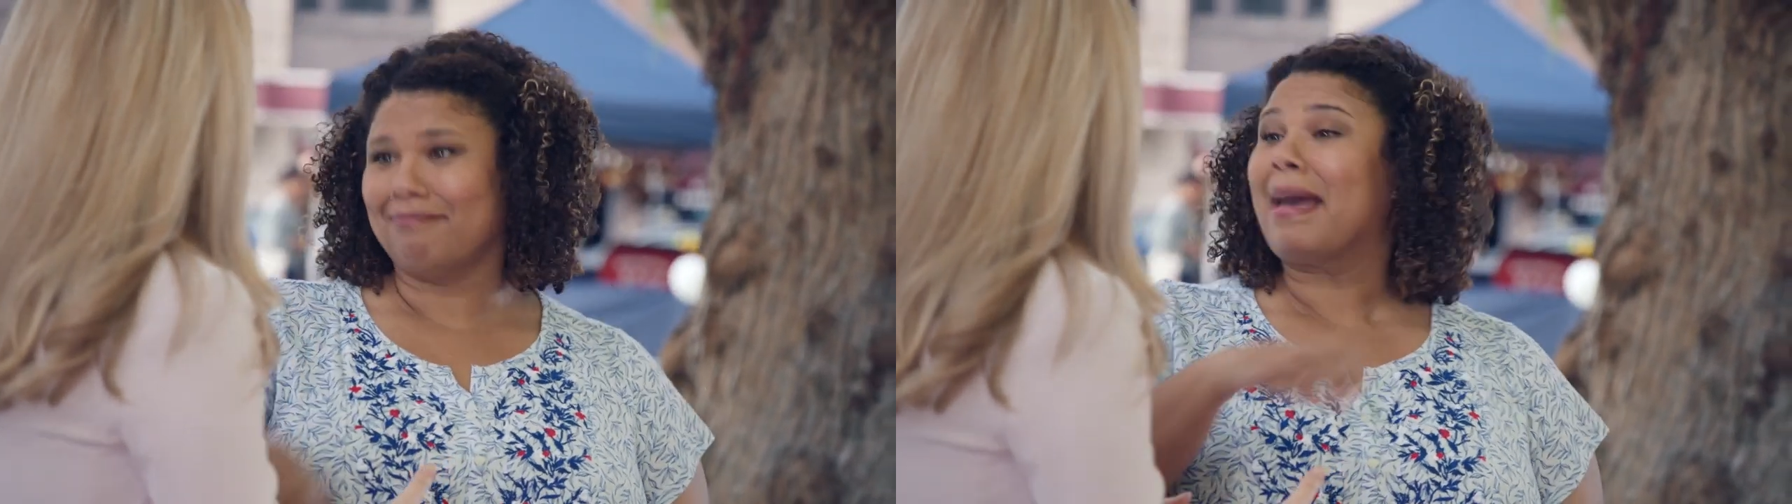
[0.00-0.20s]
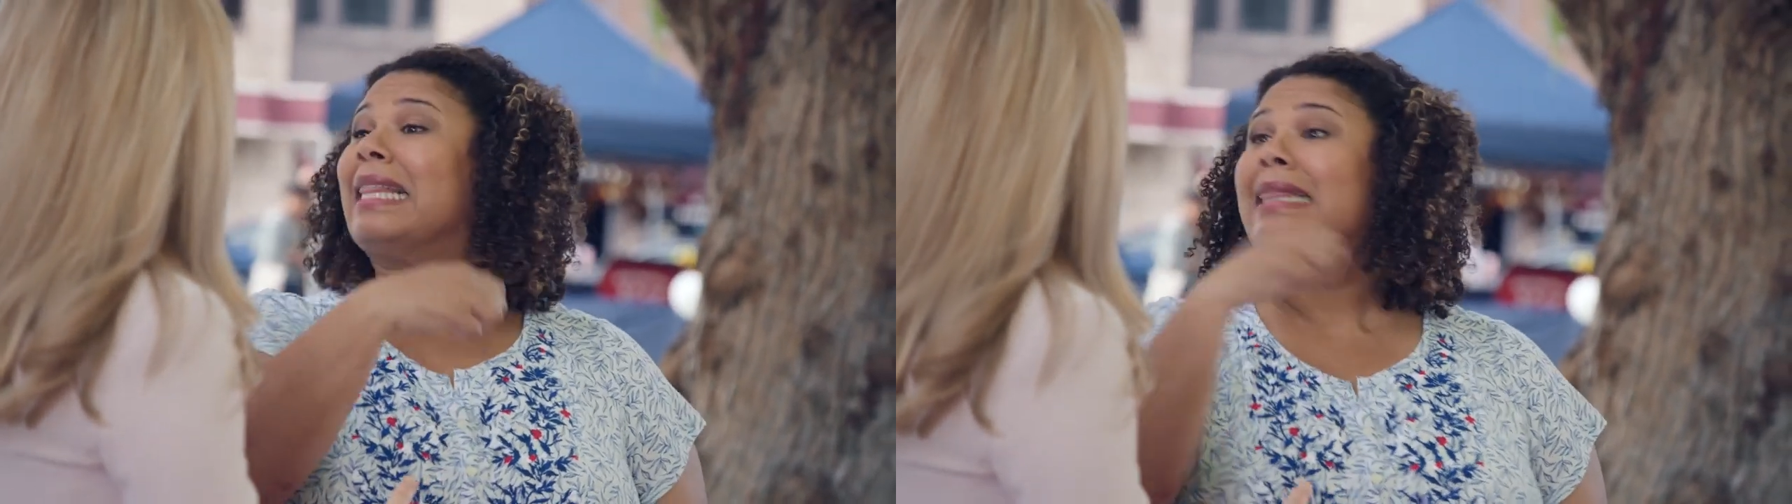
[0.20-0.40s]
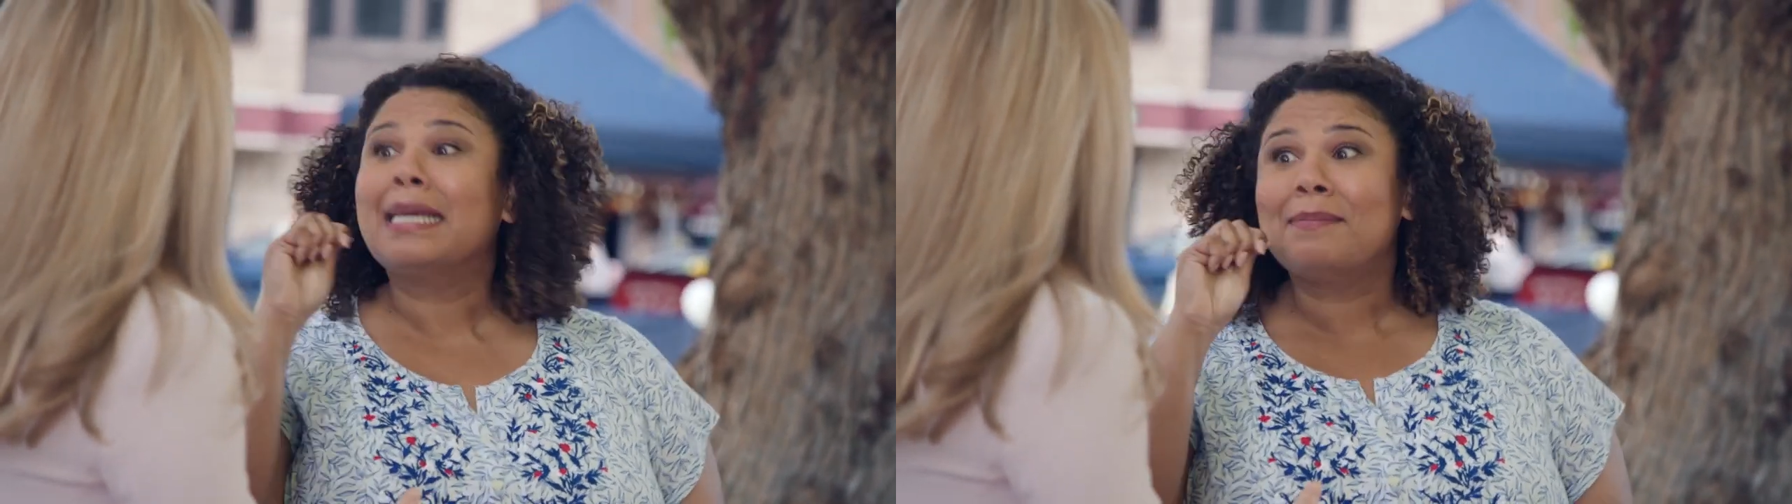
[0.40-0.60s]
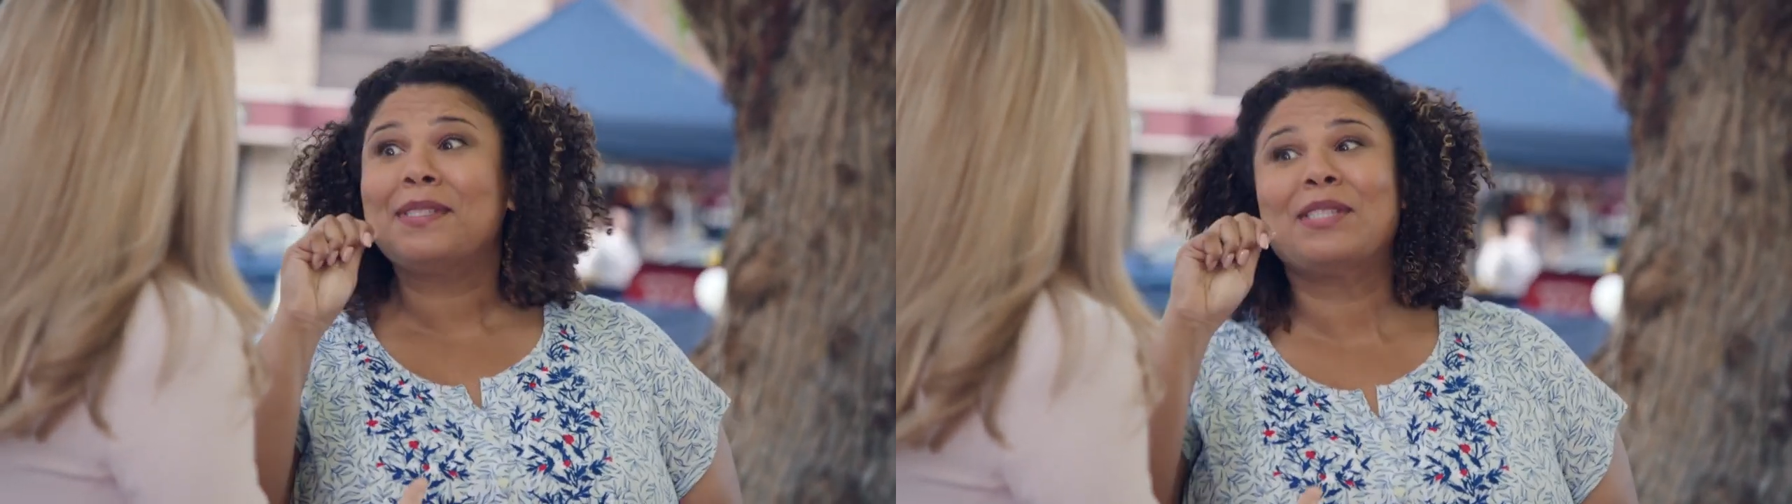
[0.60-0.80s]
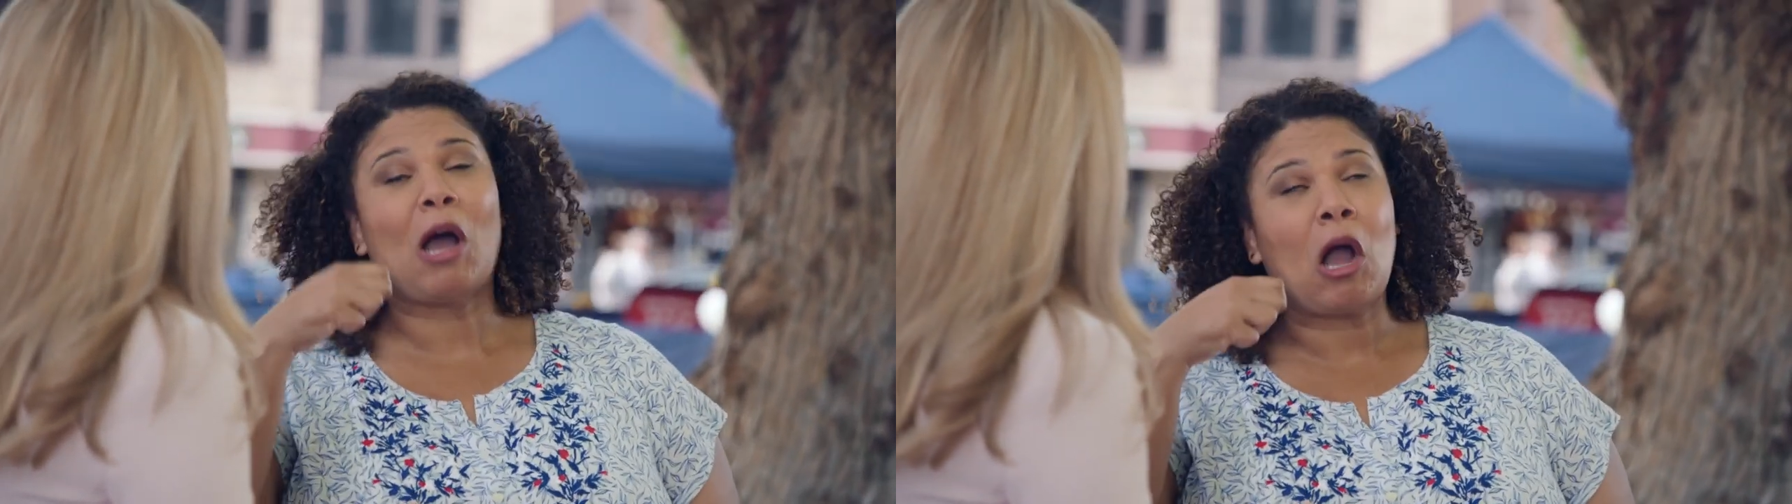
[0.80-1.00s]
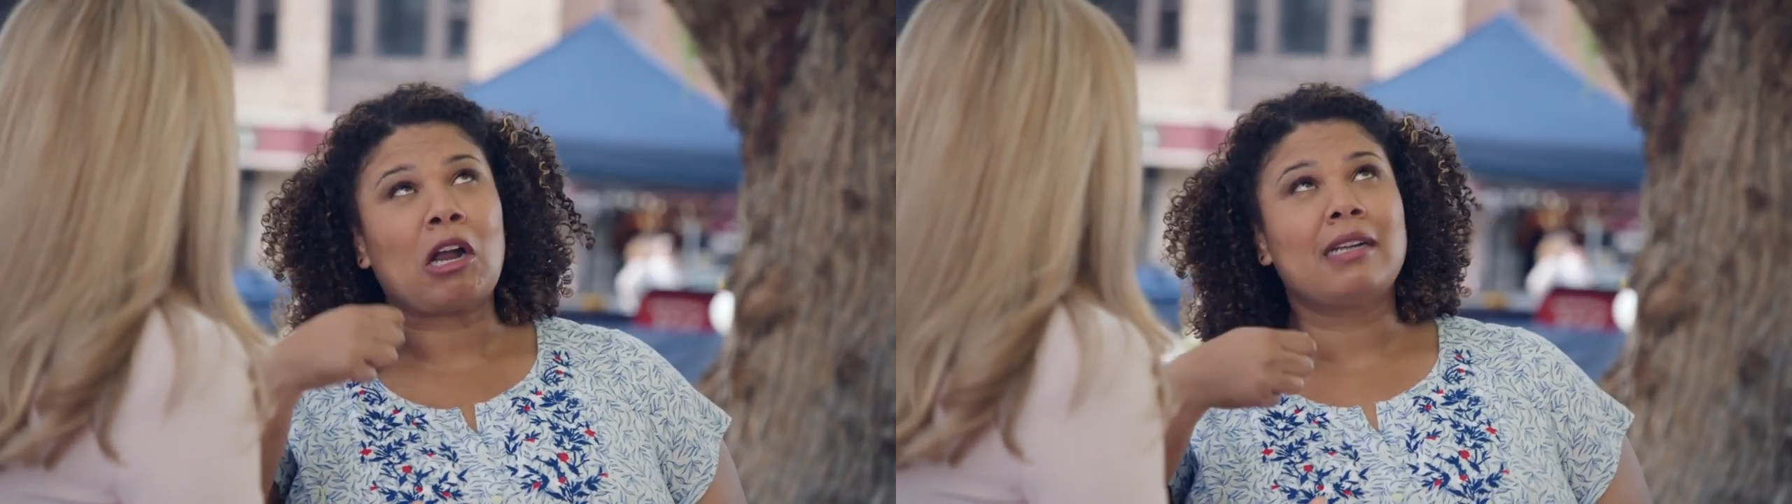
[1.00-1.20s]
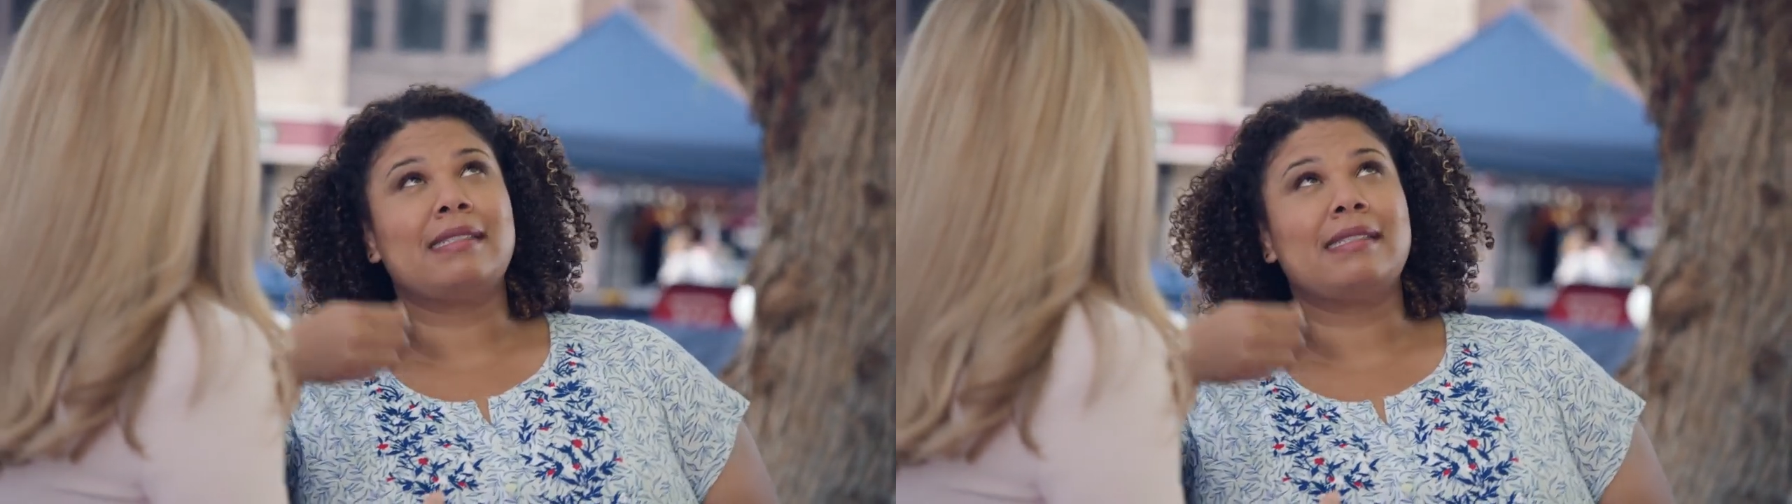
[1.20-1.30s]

My lips are